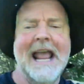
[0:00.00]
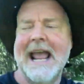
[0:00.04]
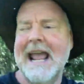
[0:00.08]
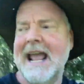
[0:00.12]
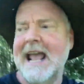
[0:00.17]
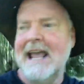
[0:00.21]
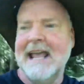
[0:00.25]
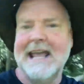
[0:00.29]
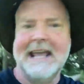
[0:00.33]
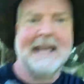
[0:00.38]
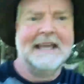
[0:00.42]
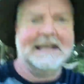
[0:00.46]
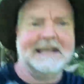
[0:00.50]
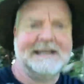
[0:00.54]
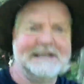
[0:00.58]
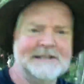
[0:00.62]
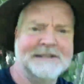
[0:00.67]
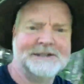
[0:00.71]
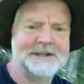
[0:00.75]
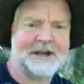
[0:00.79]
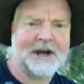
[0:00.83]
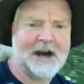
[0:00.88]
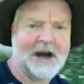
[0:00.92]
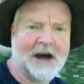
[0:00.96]
is
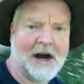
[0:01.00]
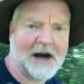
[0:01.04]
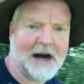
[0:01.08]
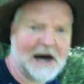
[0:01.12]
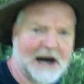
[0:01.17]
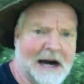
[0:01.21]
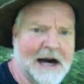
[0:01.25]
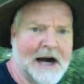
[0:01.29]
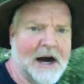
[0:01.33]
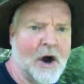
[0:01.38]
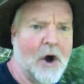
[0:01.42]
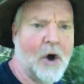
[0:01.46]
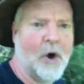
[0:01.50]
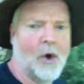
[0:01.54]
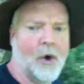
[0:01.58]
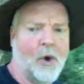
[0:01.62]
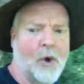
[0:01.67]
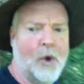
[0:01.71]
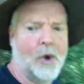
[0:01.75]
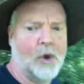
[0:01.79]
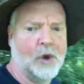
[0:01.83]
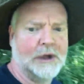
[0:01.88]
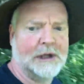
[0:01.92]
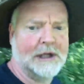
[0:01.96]
our old
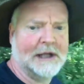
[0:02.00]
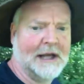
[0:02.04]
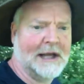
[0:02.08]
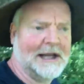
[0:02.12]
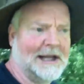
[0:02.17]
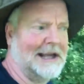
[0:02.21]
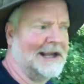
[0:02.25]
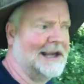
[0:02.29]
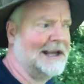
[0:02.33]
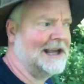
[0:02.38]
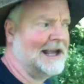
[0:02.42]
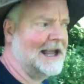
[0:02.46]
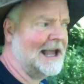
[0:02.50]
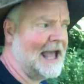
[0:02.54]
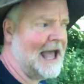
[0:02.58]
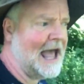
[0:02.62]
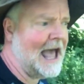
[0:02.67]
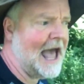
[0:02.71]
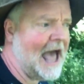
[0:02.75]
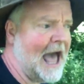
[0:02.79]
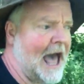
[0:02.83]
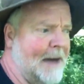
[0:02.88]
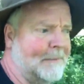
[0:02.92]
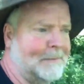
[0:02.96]

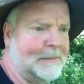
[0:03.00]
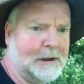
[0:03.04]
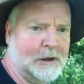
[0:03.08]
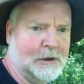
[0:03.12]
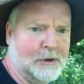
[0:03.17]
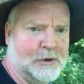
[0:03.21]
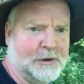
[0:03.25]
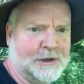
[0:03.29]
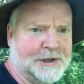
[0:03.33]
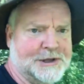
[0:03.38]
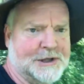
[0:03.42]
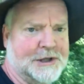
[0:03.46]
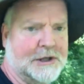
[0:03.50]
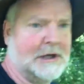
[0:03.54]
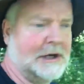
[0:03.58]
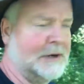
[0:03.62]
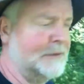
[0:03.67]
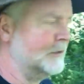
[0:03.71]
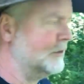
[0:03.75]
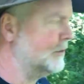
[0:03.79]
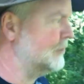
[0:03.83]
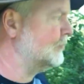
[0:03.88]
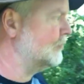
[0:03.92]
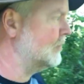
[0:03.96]
apple orchard, and we're
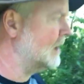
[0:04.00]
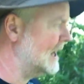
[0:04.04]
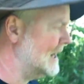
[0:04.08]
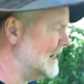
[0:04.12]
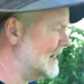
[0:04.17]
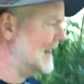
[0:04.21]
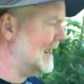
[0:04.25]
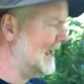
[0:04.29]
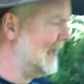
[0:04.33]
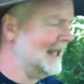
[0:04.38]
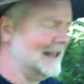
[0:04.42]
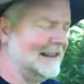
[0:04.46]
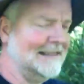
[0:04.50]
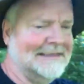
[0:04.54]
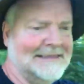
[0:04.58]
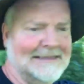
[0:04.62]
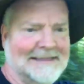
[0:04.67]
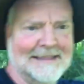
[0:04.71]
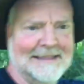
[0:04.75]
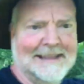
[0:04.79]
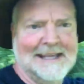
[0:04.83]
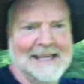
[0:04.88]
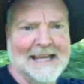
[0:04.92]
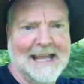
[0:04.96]
right at
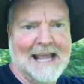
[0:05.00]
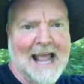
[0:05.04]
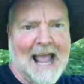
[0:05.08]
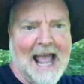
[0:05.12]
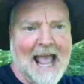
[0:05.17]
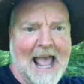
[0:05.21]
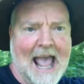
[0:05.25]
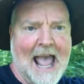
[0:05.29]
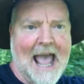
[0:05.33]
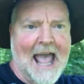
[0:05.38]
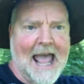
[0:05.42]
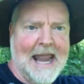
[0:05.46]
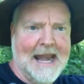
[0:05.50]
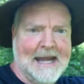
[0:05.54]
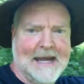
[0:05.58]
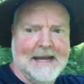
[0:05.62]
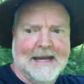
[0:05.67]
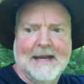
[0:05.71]
the end